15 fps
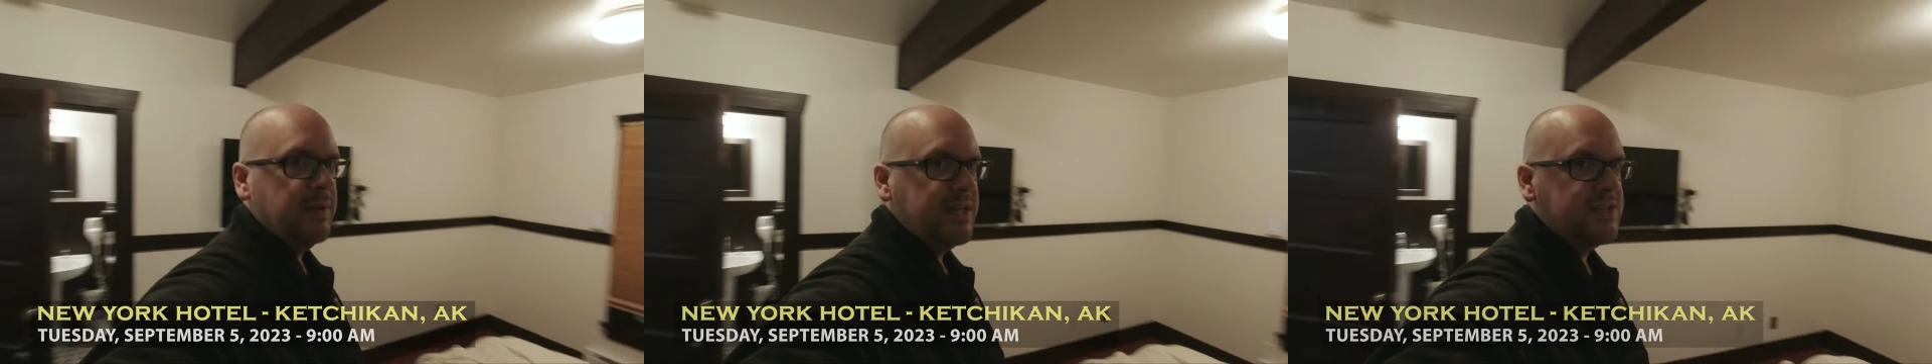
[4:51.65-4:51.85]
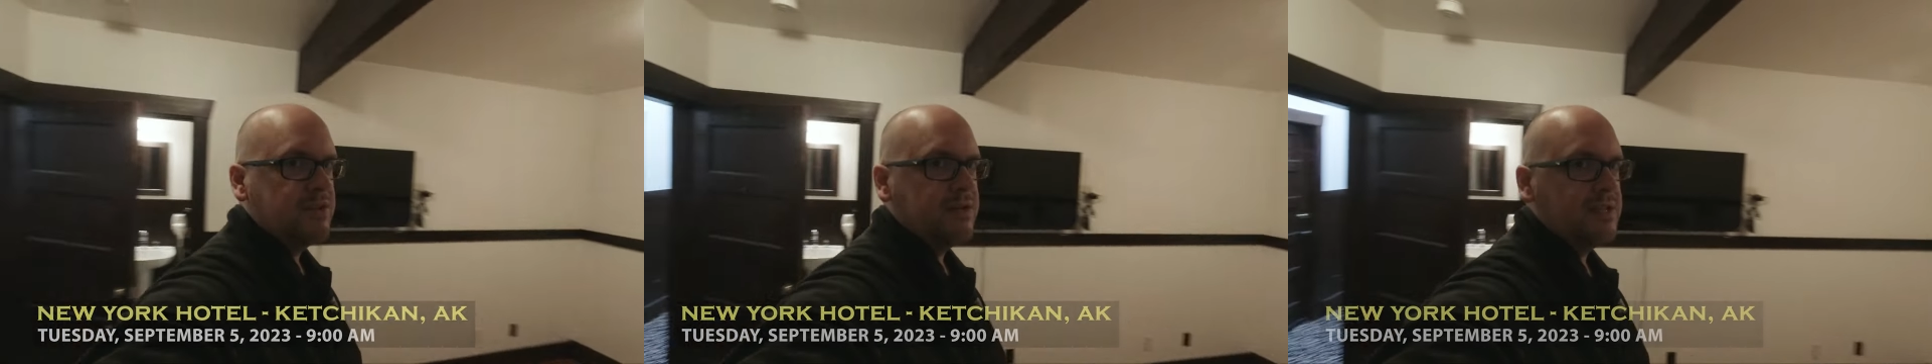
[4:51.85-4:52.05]

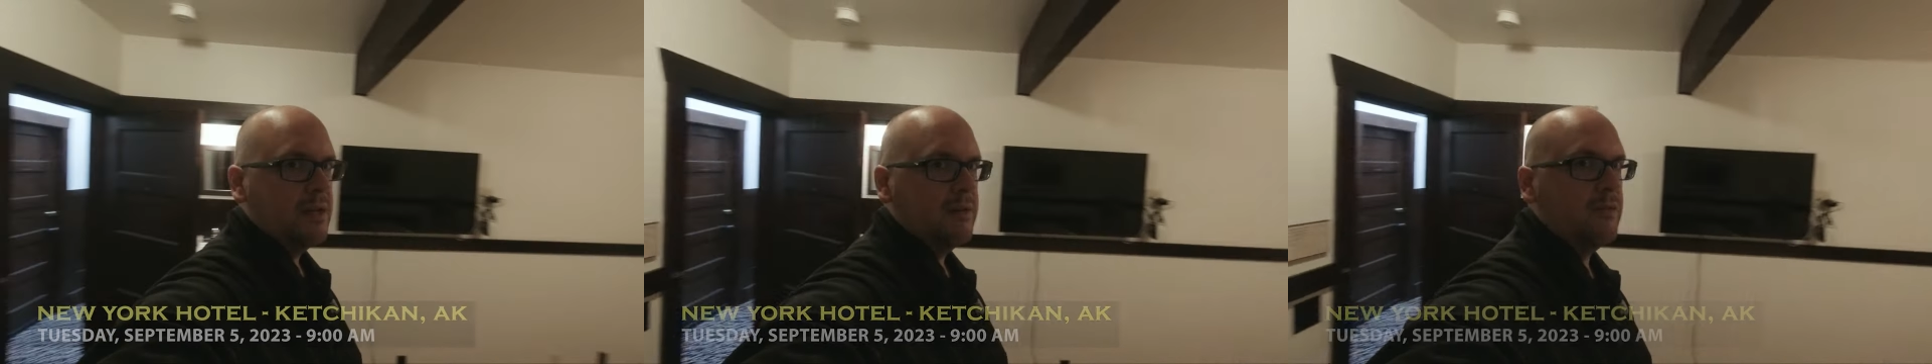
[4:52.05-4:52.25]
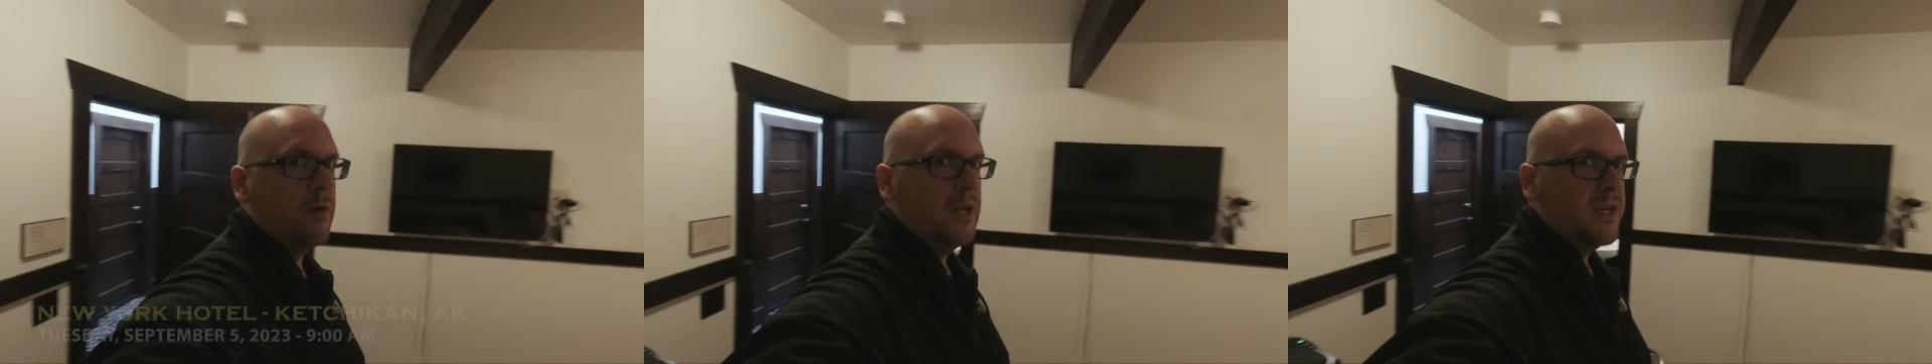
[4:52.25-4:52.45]
Base
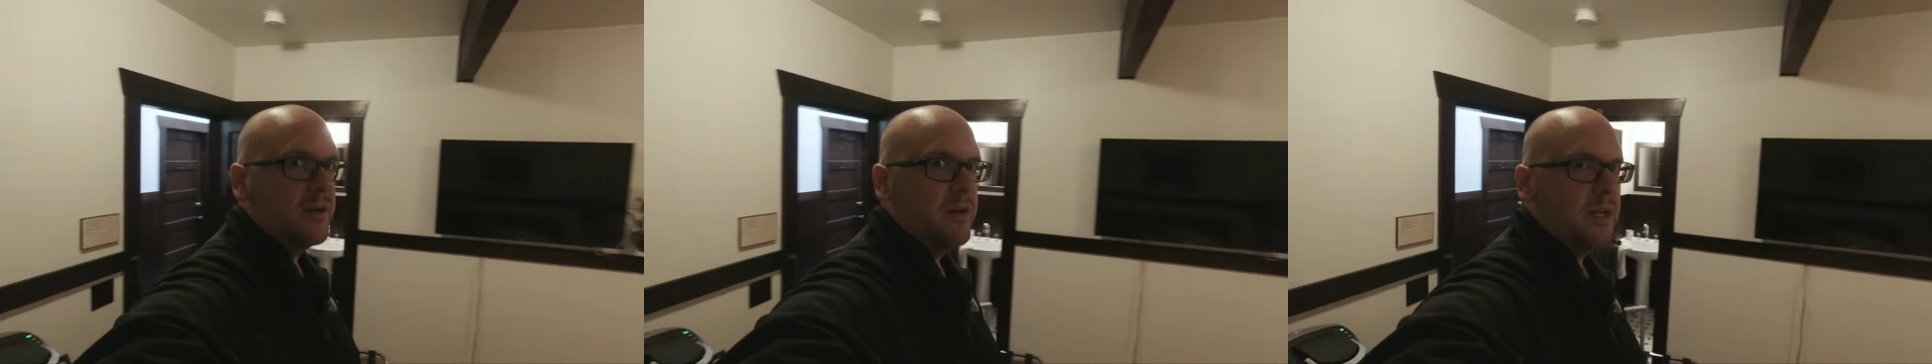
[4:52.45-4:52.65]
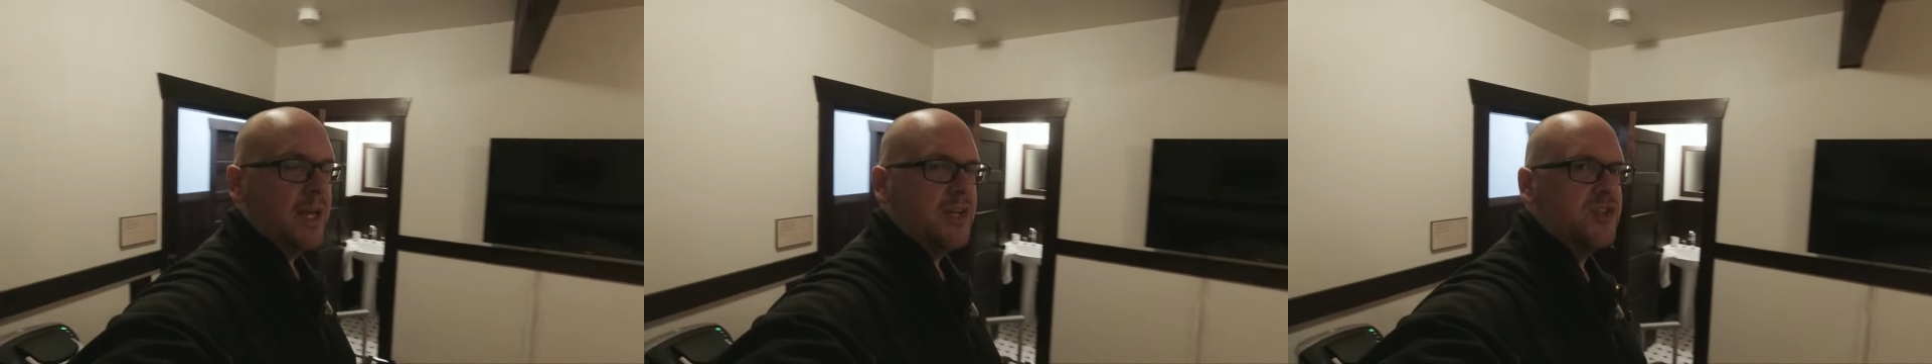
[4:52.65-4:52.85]
yourself while
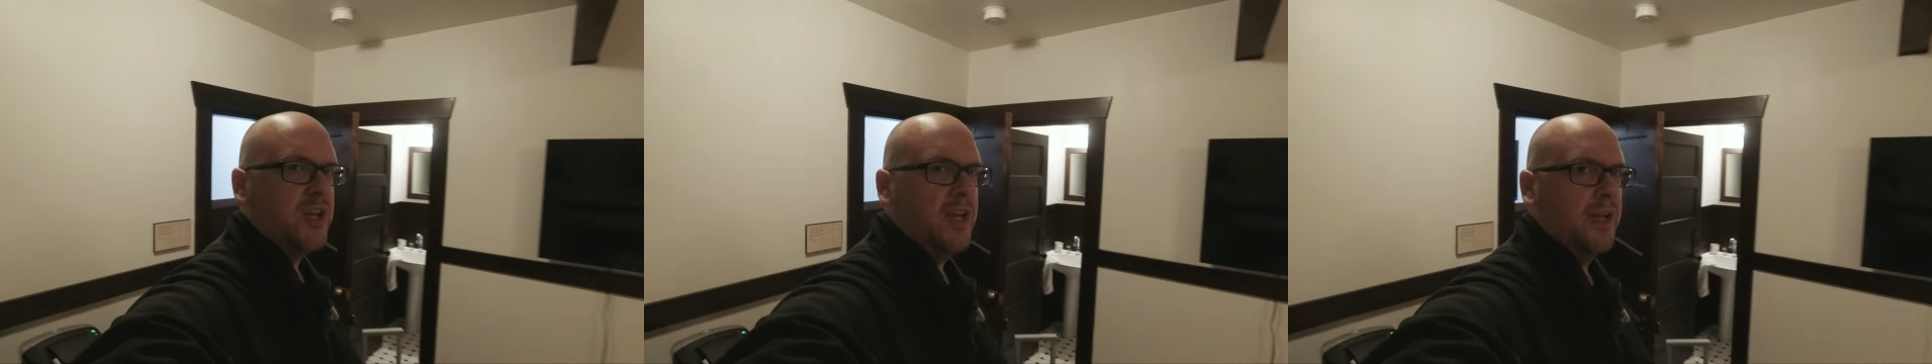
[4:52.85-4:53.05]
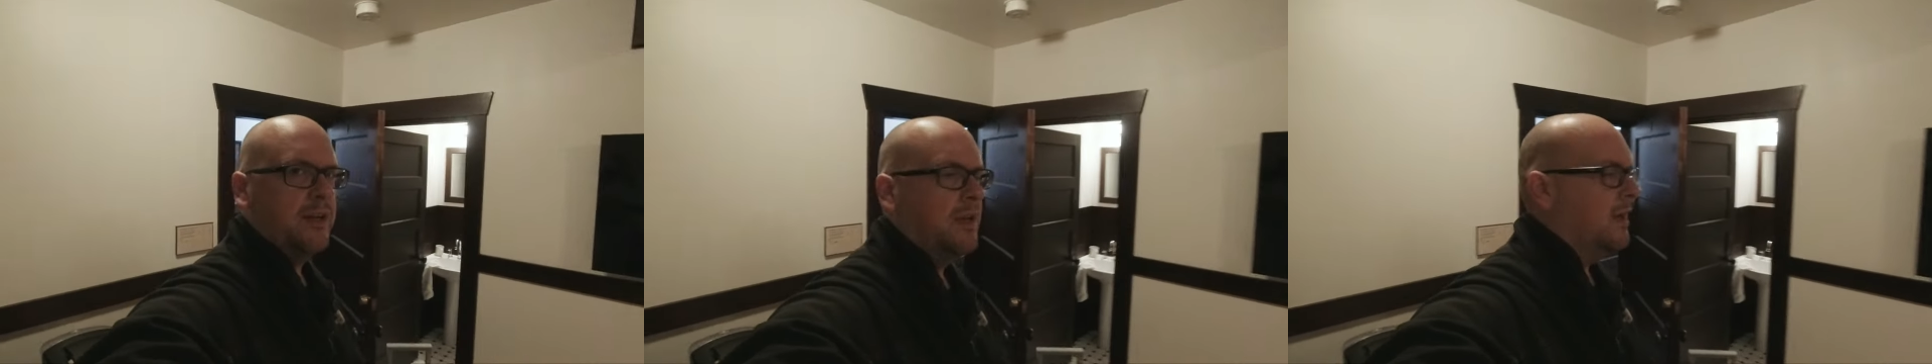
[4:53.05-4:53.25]
you're in
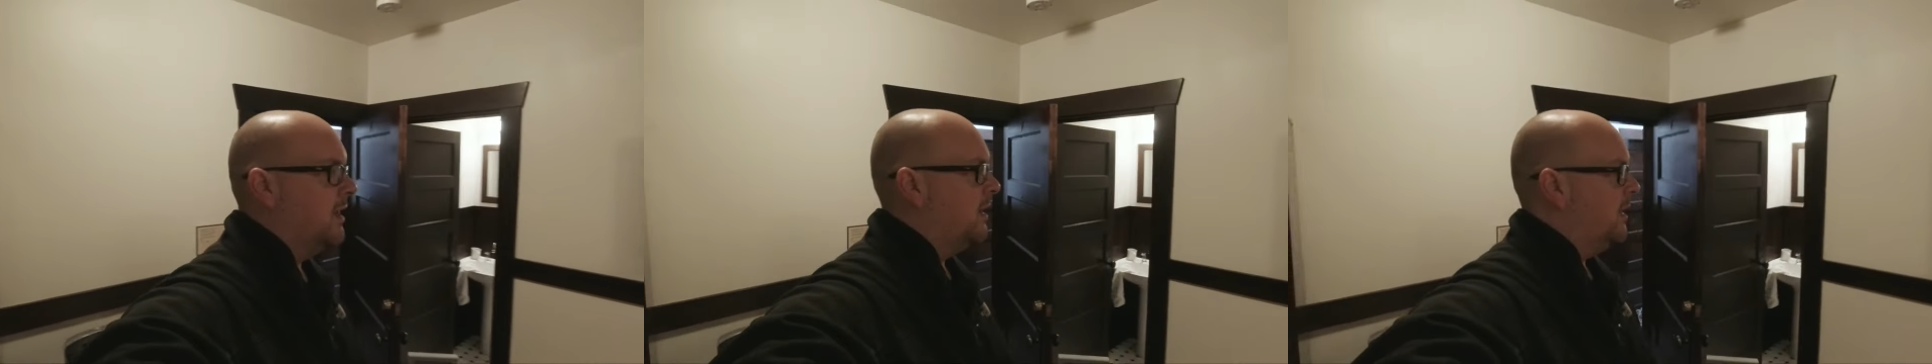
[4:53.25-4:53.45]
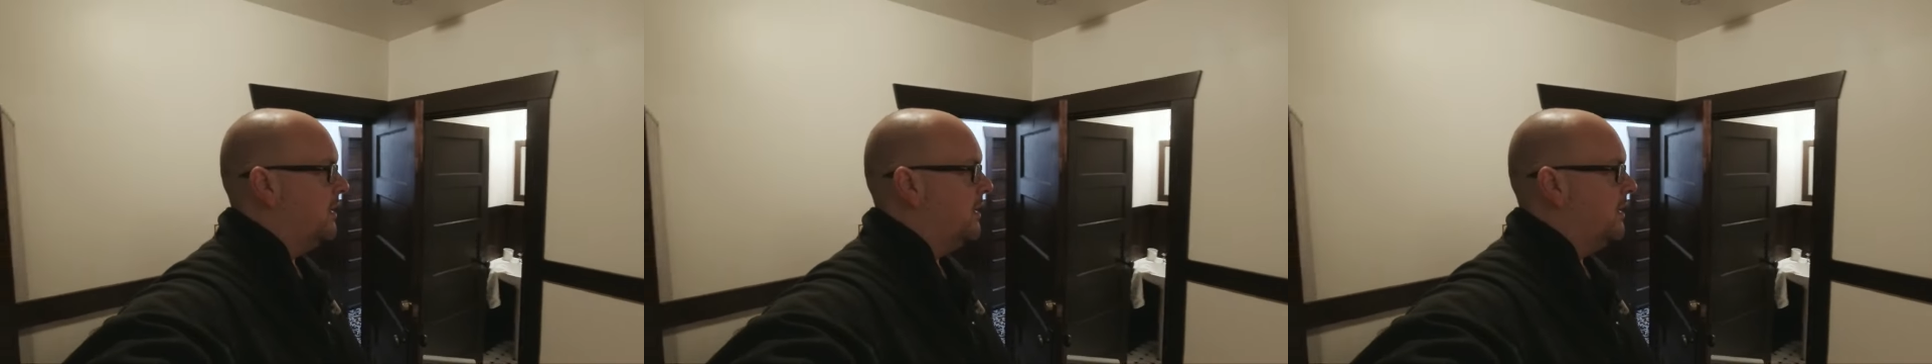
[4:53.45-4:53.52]
Ketchikan.